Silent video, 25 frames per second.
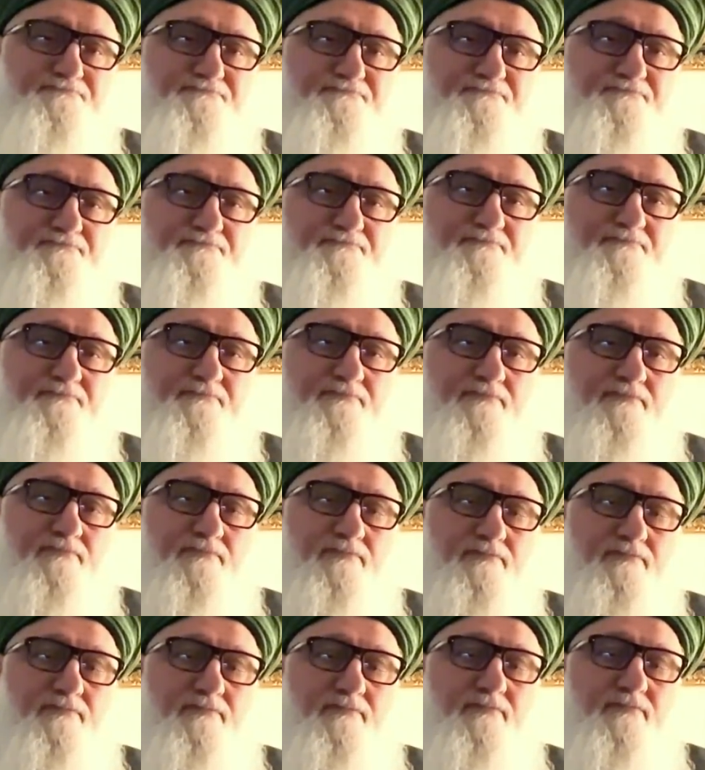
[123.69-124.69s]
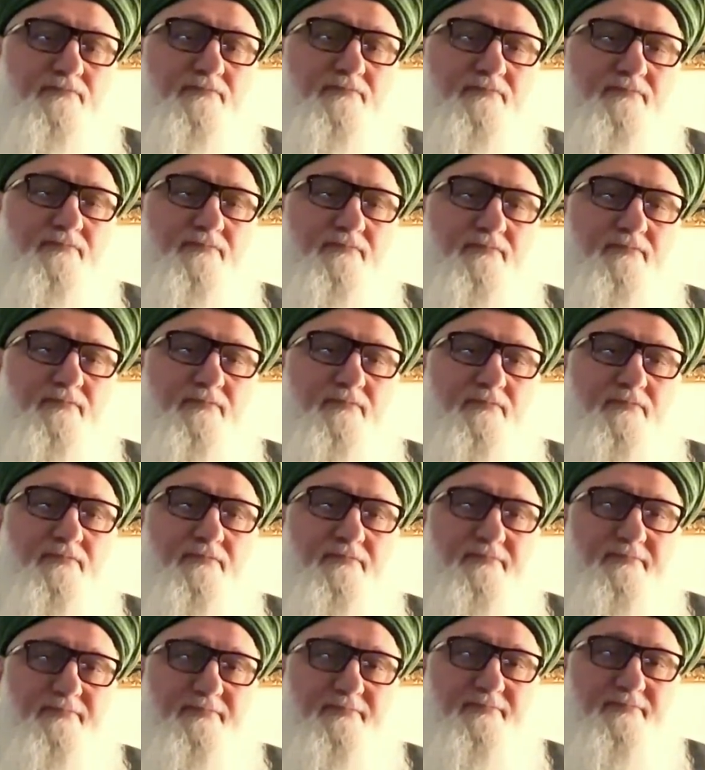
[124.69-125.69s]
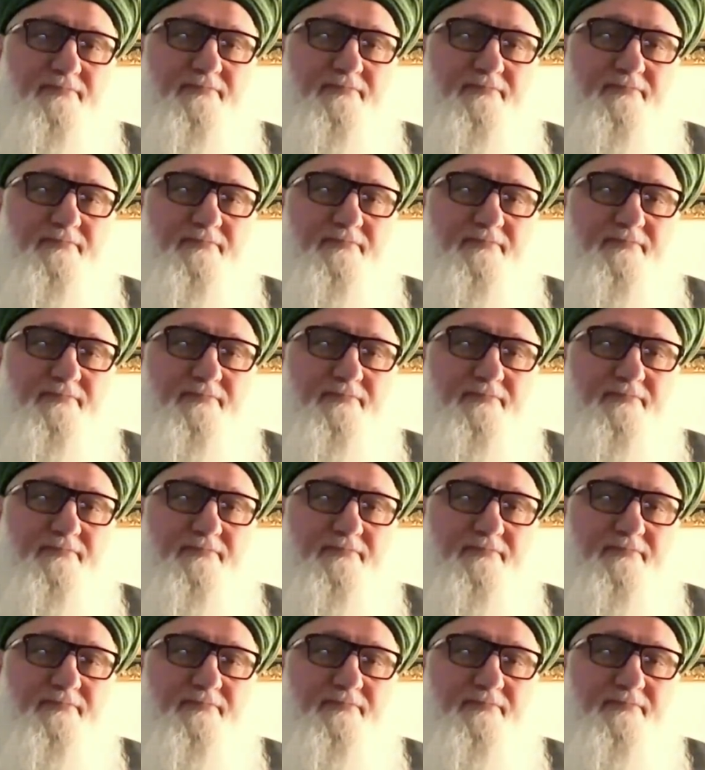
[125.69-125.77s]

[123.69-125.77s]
No one is speaking in this clip.